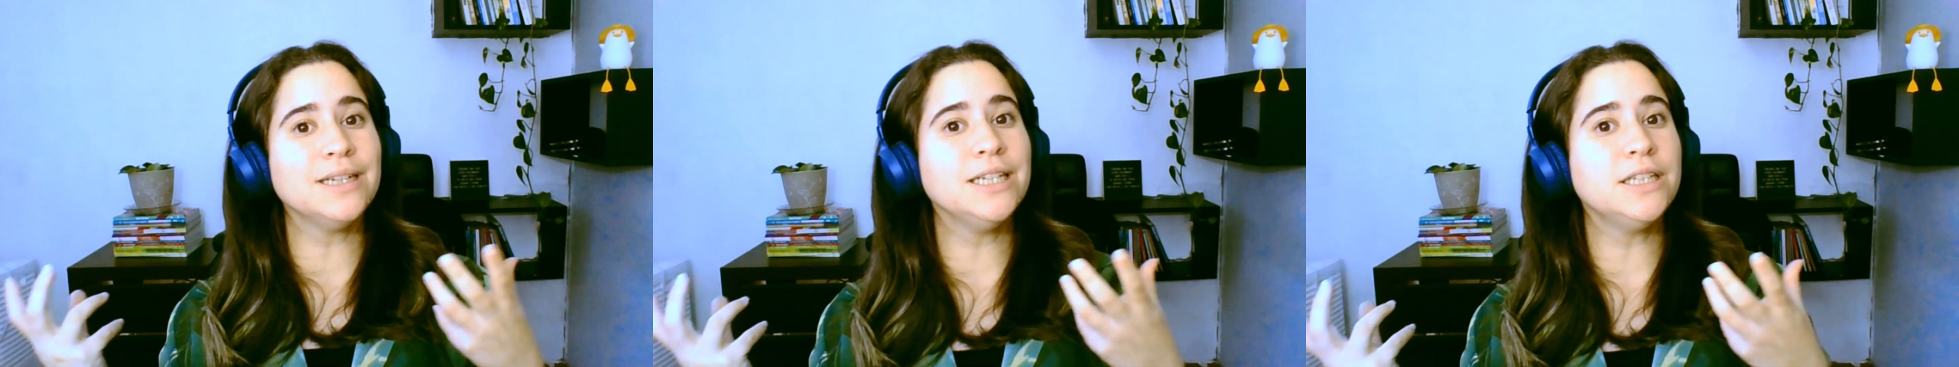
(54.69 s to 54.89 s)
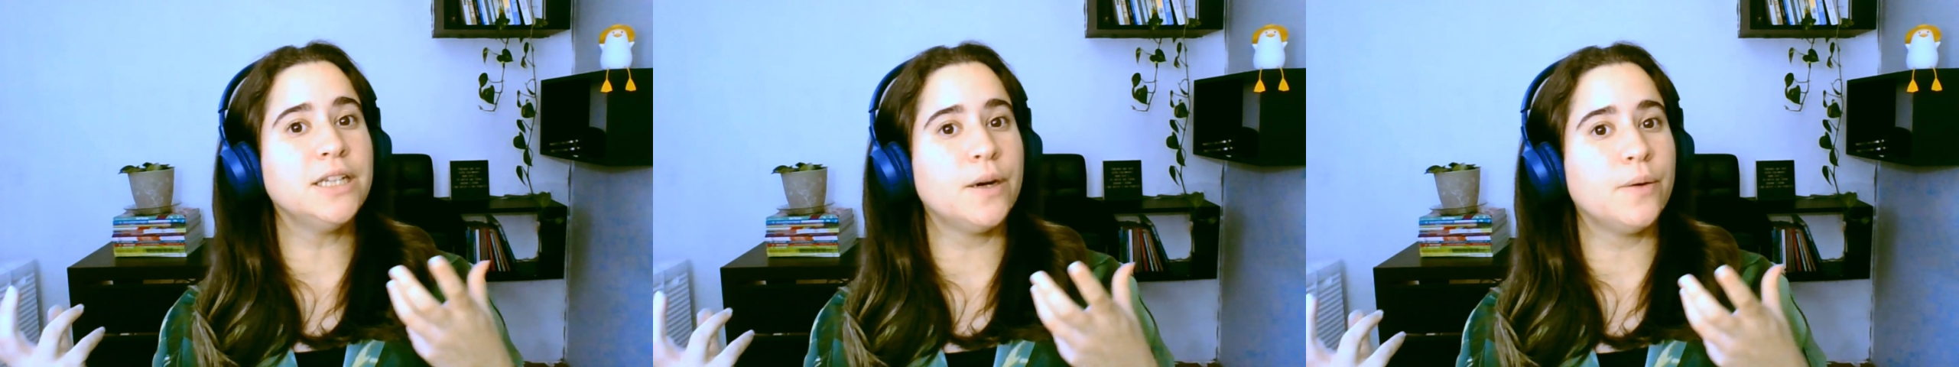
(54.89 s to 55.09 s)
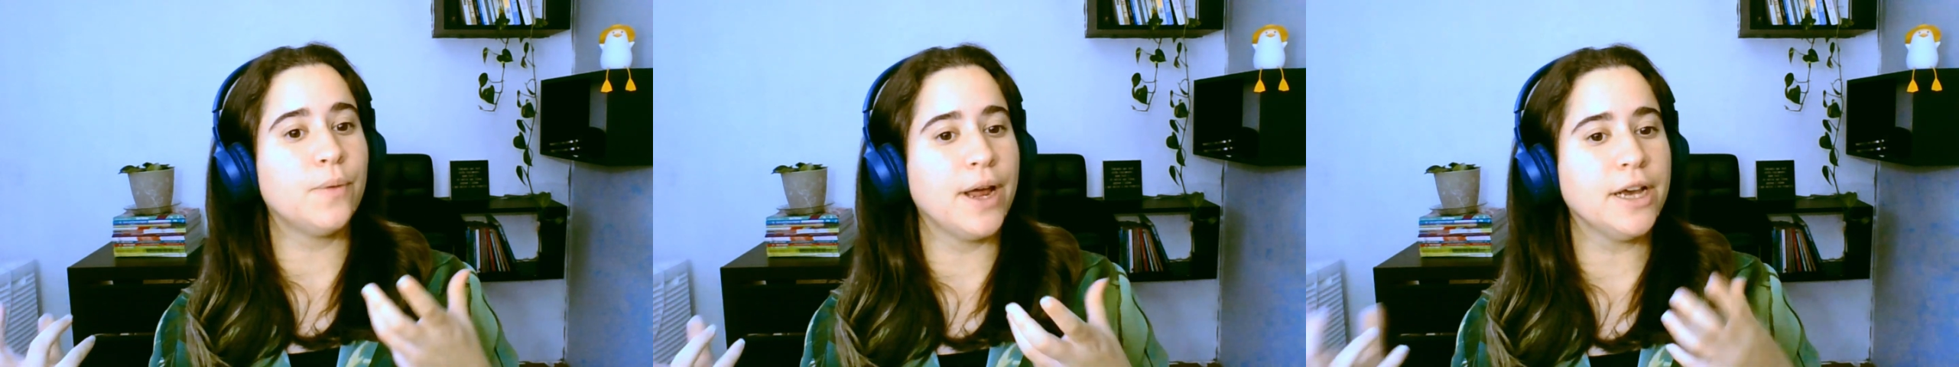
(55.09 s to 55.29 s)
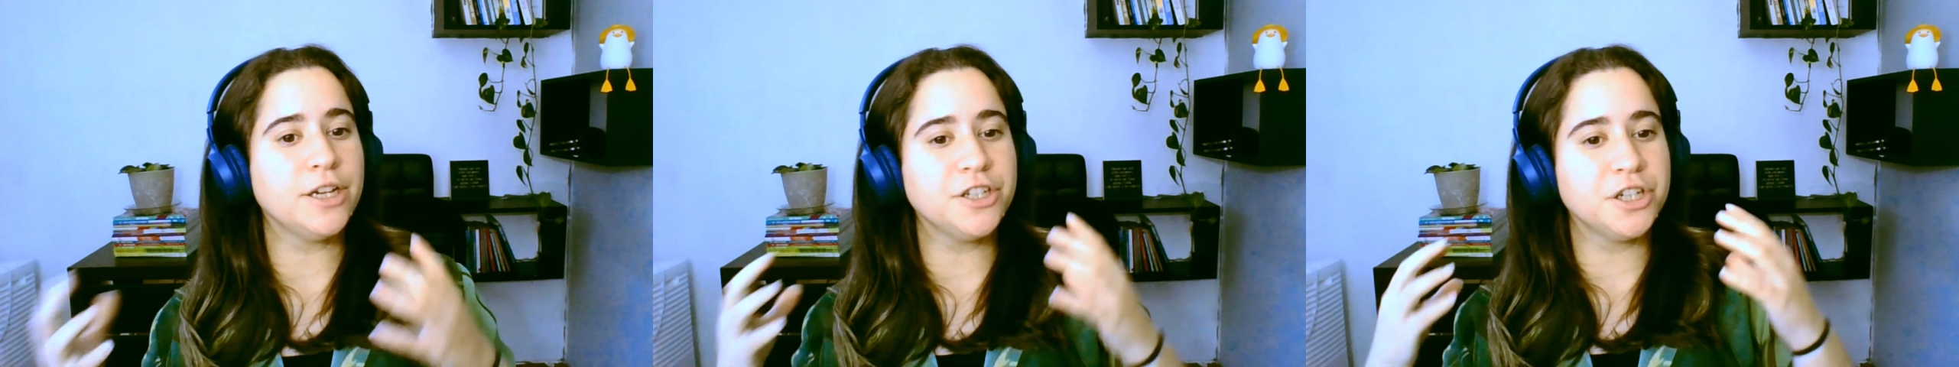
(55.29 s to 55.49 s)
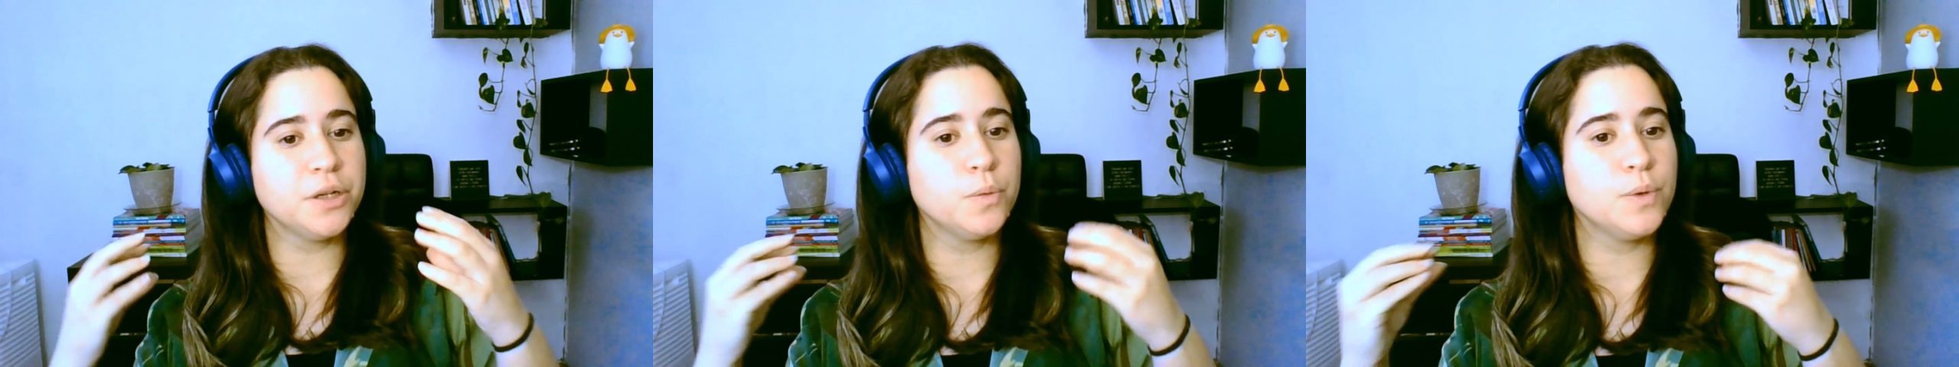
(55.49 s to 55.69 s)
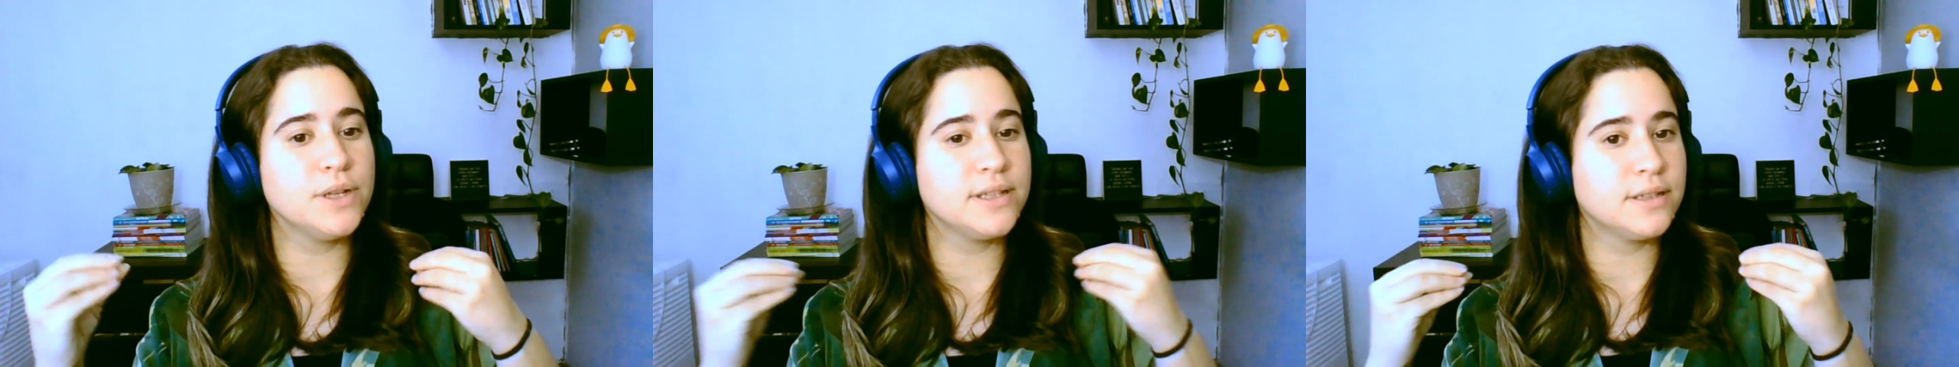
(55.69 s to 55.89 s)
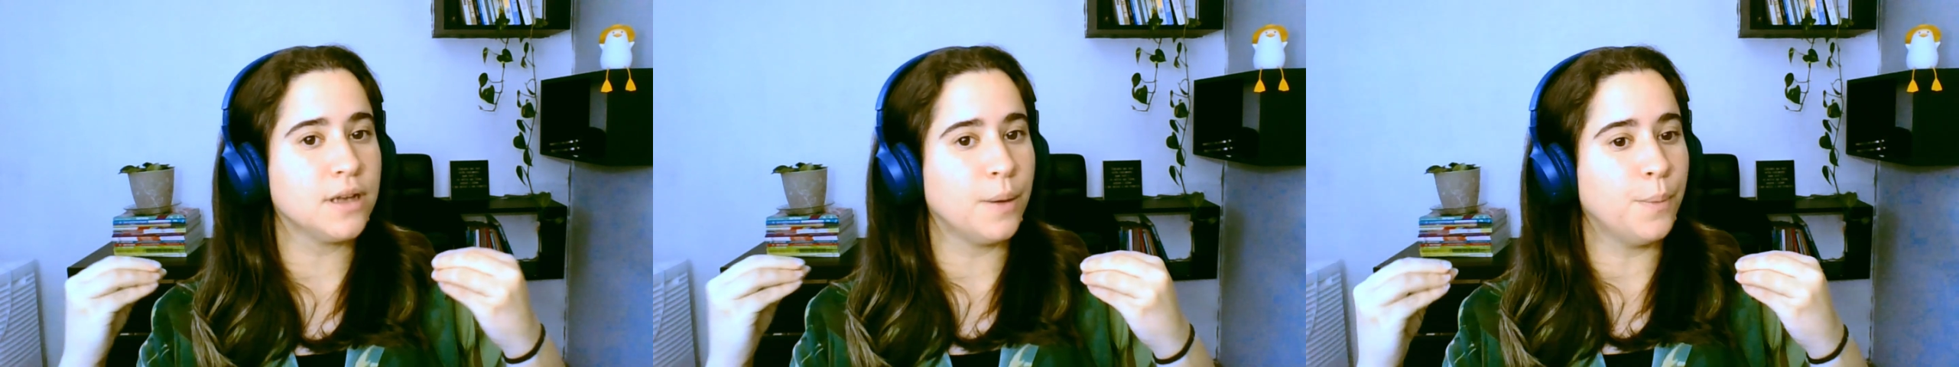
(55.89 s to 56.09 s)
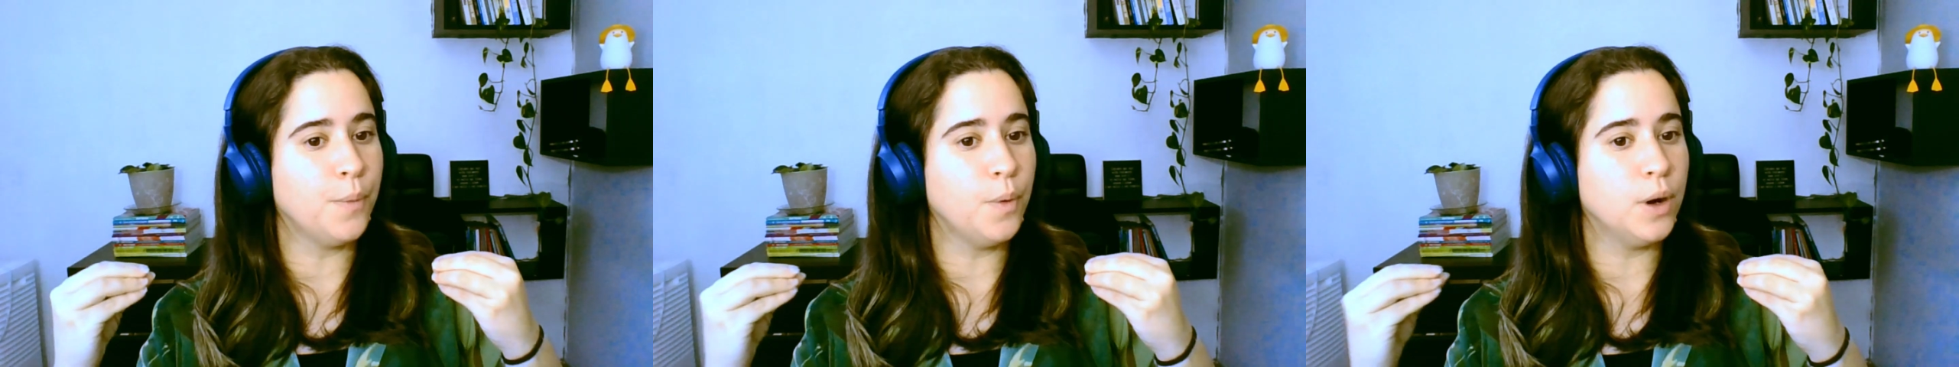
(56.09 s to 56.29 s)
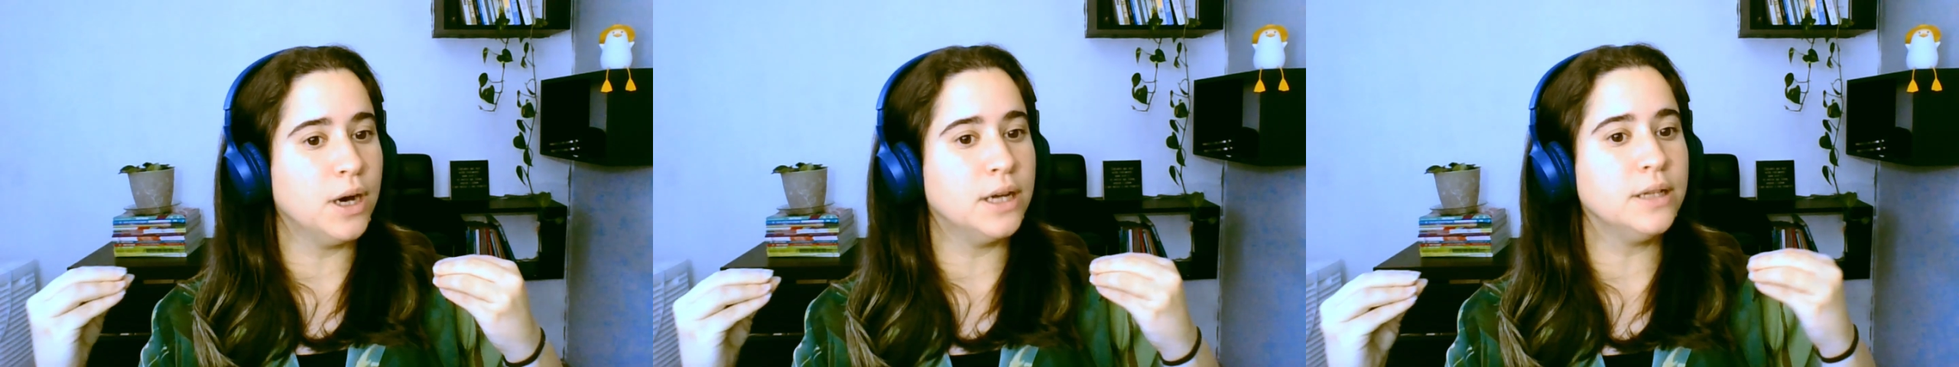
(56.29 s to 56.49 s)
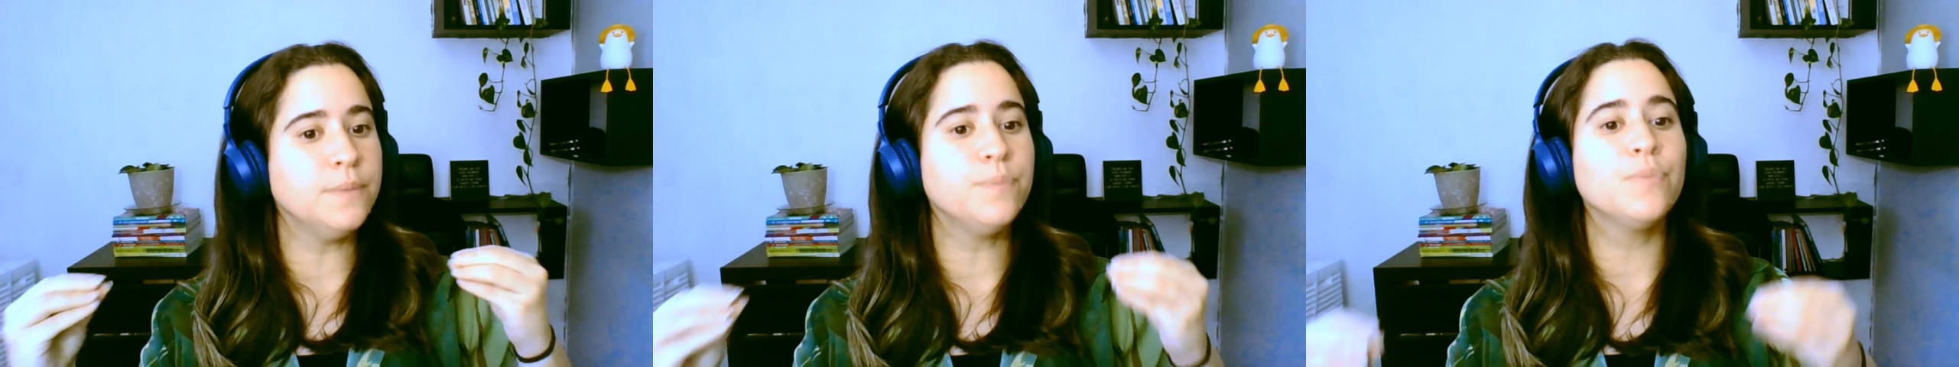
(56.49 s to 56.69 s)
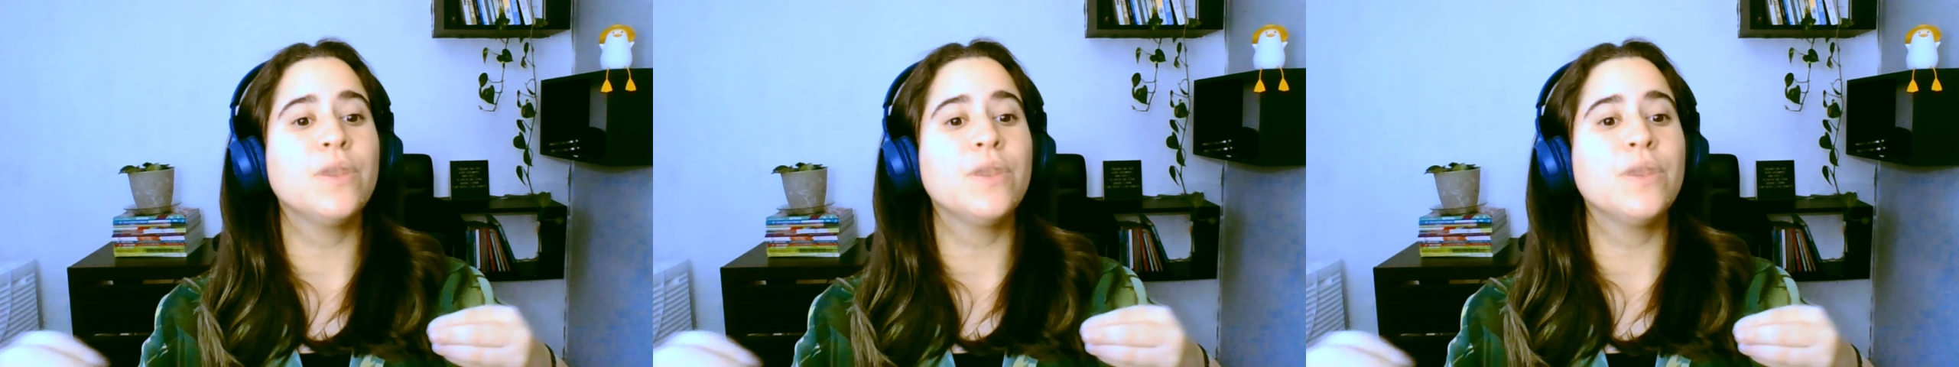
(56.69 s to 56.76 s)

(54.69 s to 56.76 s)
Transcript: interaction with someone